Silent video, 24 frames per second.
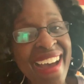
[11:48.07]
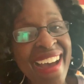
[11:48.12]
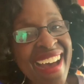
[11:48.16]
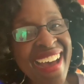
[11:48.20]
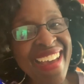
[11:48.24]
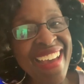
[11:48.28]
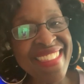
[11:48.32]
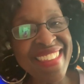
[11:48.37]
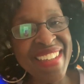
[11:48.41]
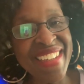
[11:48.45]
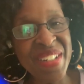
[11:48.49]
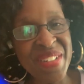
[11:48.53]

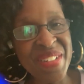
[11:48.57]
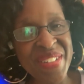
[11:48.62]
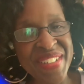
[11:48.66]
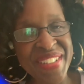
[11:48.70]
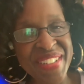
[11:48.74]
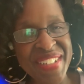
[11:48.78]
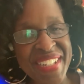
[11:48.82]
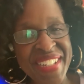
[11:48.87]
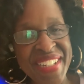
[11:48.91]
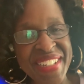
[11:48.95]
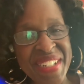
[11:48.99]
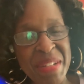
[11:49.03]
Hi there,
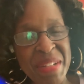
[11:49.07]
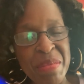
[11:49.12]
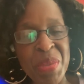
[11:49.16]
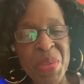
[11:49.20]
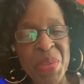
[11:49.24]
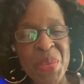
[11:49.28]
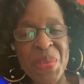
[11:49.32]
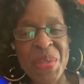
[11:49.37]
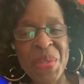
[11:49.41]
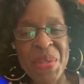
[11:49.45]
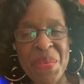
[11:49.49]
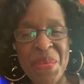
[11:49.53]
Gina. I'm
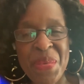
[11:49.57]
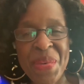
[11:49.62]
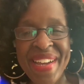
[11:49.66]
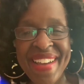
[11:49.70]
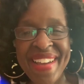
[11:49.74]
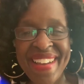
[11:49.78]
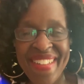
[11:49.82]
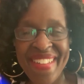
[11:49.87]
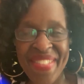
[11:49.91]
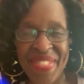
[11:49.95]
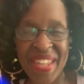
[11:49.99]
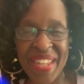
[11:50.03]
doing
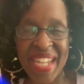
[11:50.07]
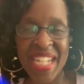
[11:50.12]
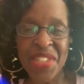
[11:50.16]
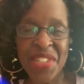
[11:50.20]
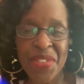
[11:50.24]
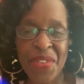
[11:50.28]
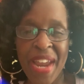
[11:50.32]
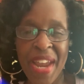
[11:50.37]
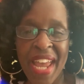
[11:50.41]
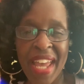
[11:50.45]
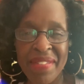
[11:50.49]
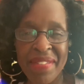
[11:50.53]
well. Thanks
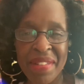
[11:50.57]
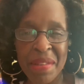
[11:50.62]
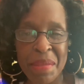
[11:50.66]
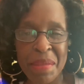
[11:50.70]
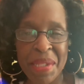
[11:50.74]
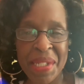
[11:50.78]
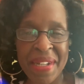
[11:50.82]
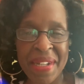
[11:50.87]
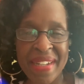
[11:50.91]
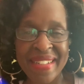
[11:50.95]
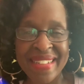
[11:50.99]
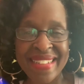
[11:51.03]
for having
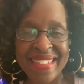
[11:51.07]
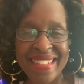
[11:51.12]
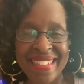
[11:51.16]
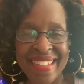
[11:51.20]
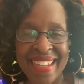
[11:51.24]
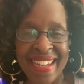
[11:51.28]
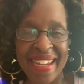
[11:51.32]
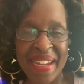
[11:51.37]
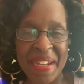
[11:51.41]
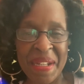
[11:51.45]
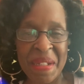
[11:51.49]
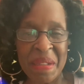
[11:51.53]
me on
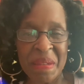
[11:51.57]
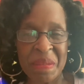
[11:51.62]
today.